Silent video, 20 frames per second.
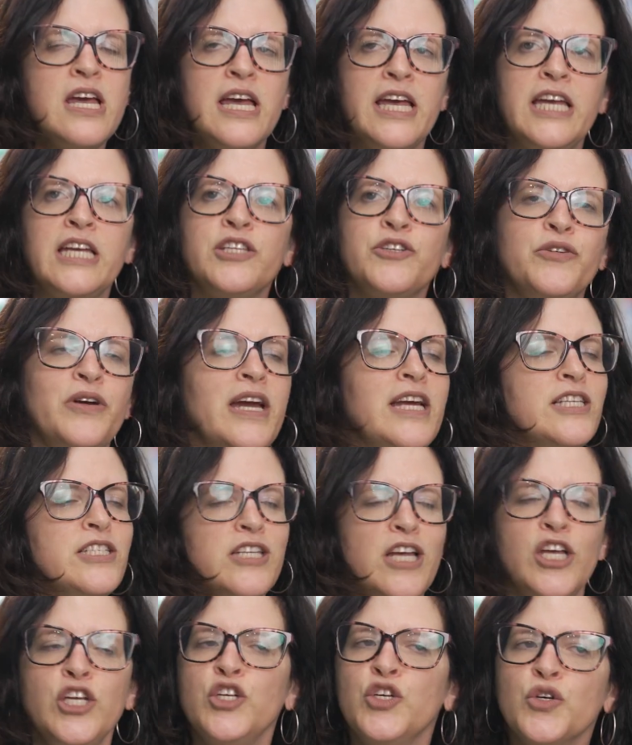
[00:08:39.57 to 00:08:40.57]
It creates
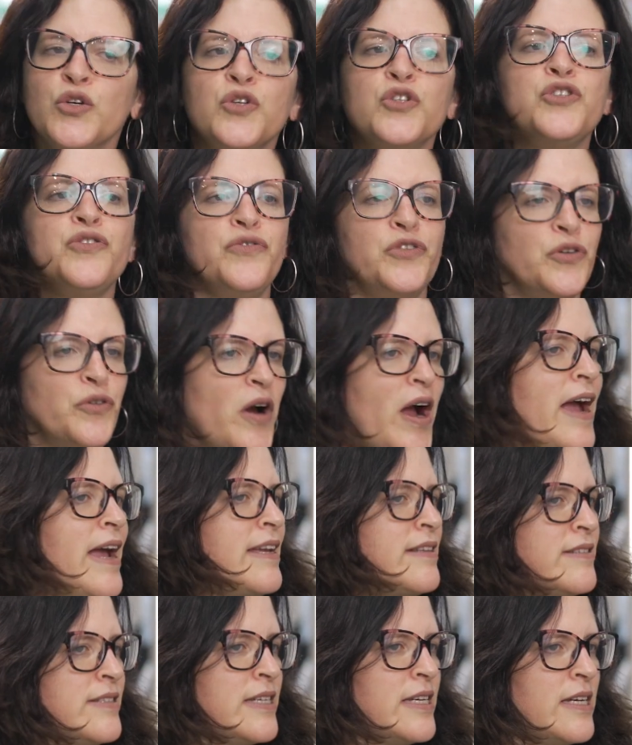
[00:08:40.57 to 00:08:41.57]
a huge
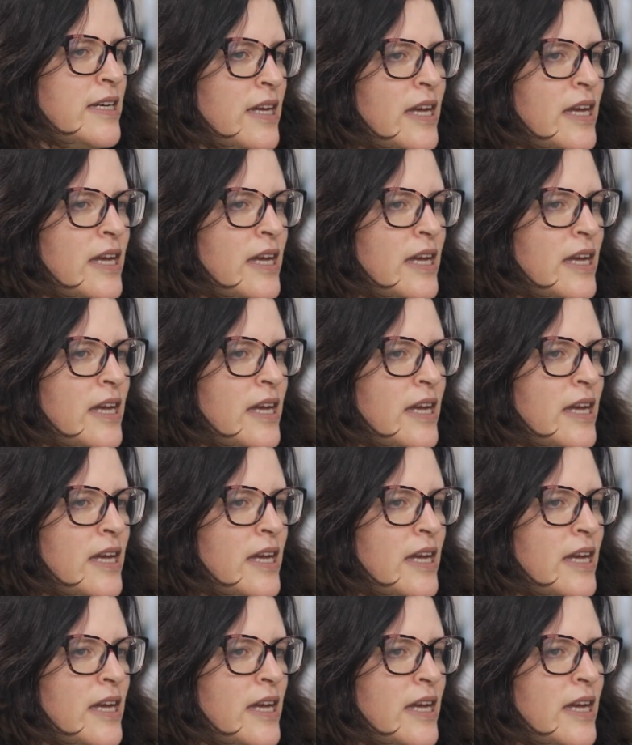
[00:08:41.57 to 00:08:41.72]
variety